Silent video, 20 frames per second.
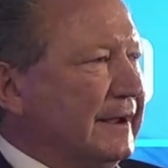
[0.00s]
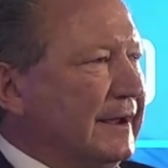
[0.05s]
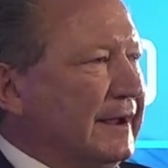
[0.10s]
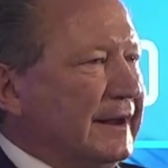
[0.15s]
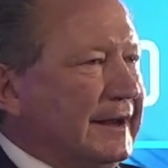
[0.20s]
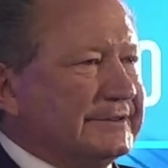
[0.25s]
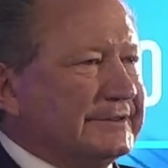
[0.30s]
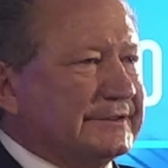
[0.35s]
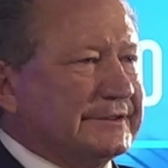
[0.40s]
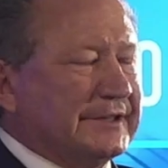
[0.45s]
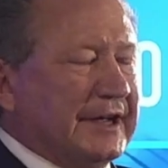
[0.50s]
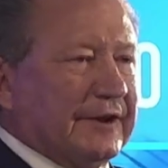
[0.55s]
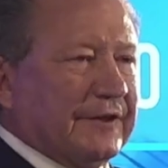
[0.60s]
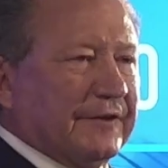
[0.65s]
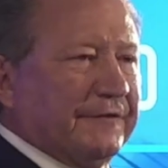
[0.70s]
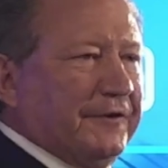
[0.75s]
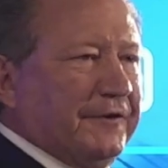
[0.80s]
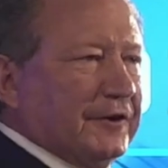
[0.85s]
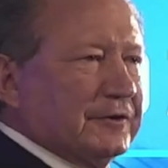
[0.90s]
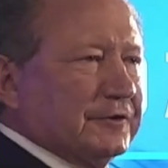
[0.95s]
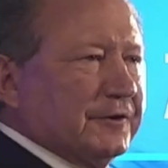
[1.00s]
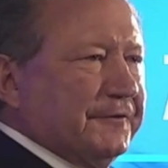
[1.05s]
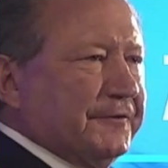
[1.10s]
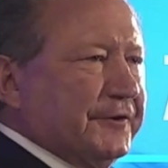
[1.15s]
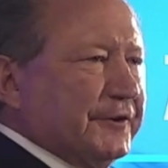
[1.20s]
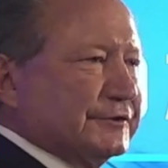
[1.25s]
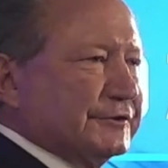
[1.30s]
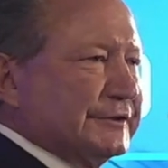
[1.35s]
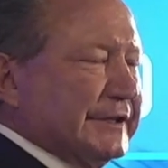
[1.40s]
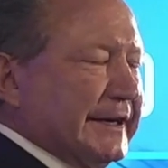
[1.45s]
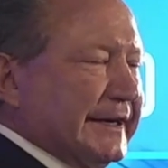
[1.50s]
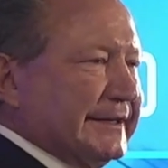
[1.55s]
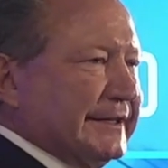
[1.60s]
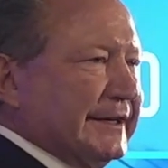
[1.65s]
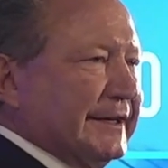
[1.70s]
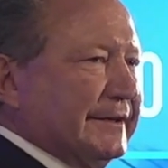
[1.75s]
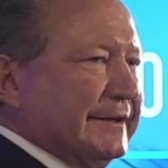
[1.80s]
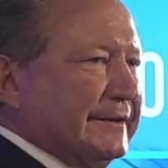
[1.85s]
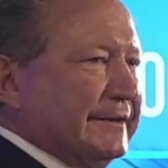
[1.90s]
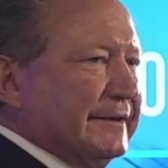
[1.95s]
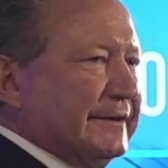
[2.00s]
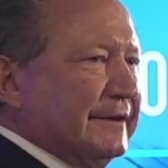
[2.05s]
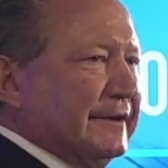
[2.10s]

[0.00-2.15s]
Let's say to the fossil fuel sector,